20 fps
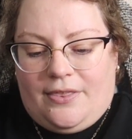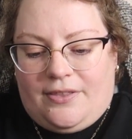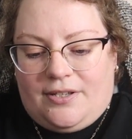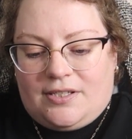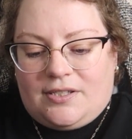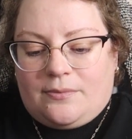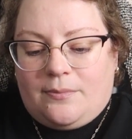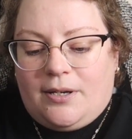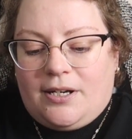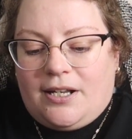
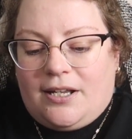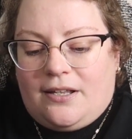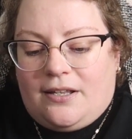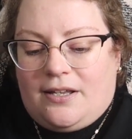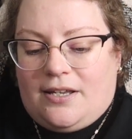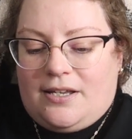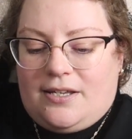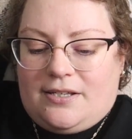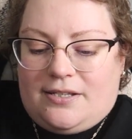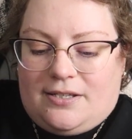this one
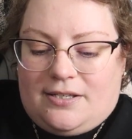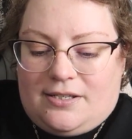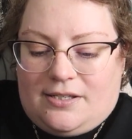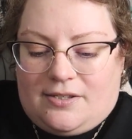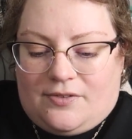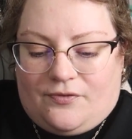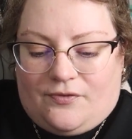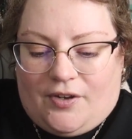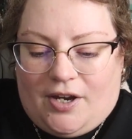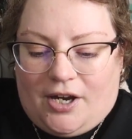
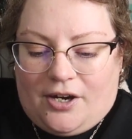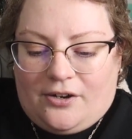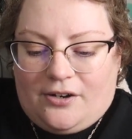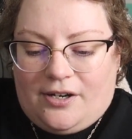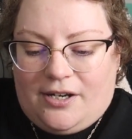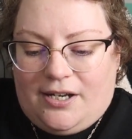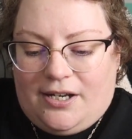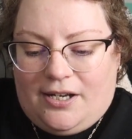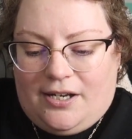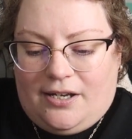is
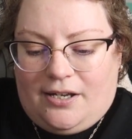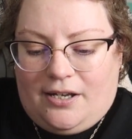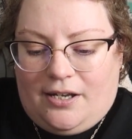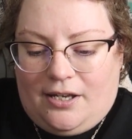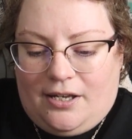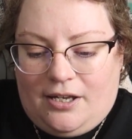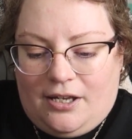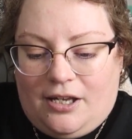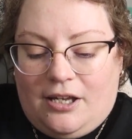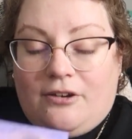very
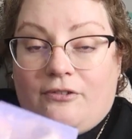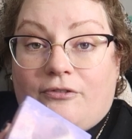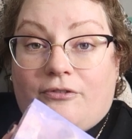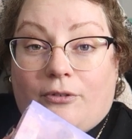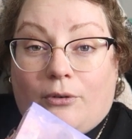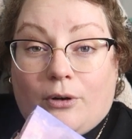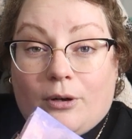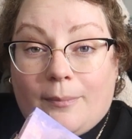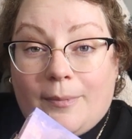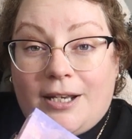
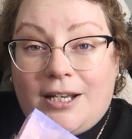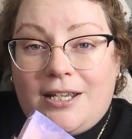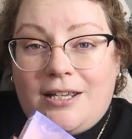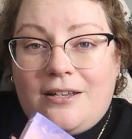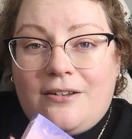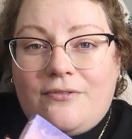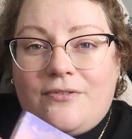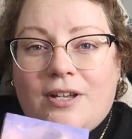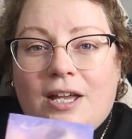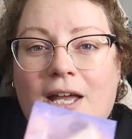
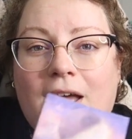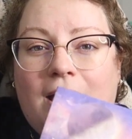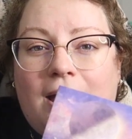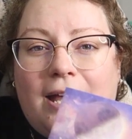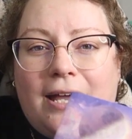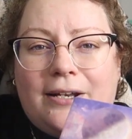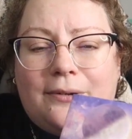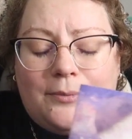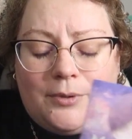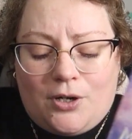informative,
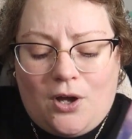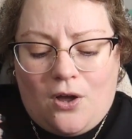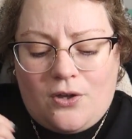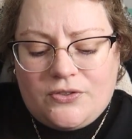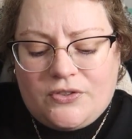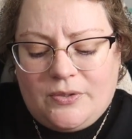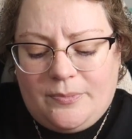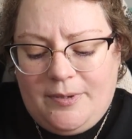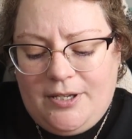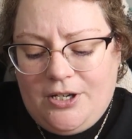and it would
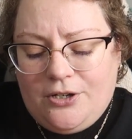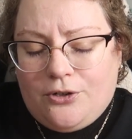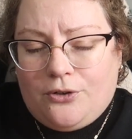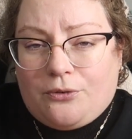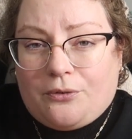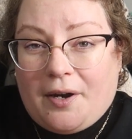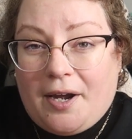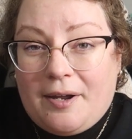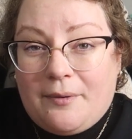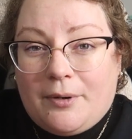also be a
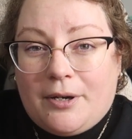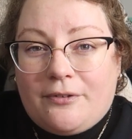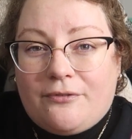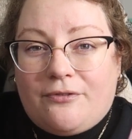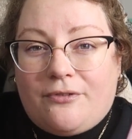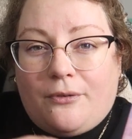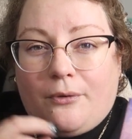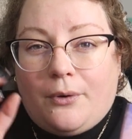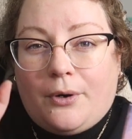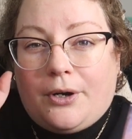great one
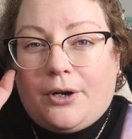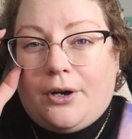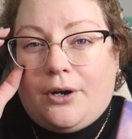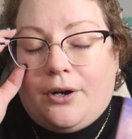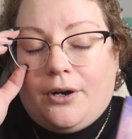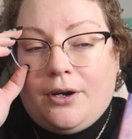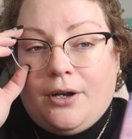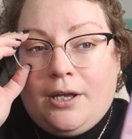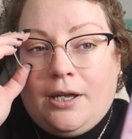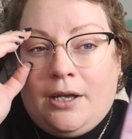
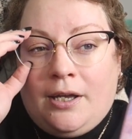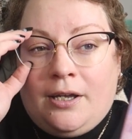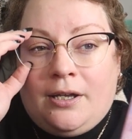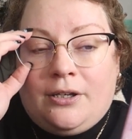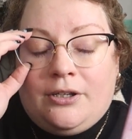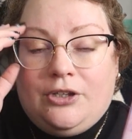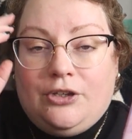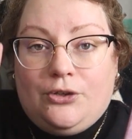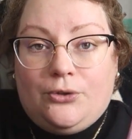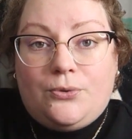for
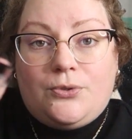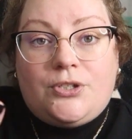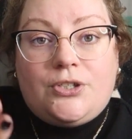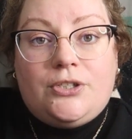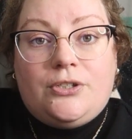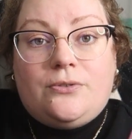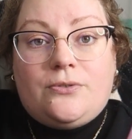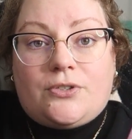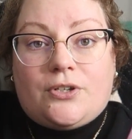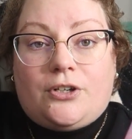you to
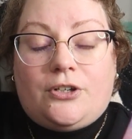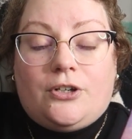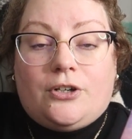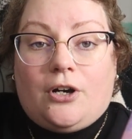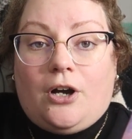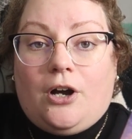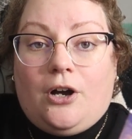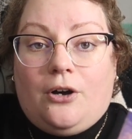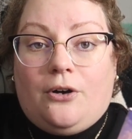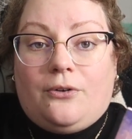use on your
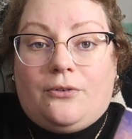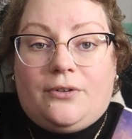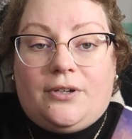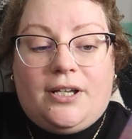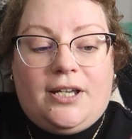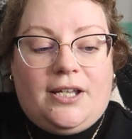own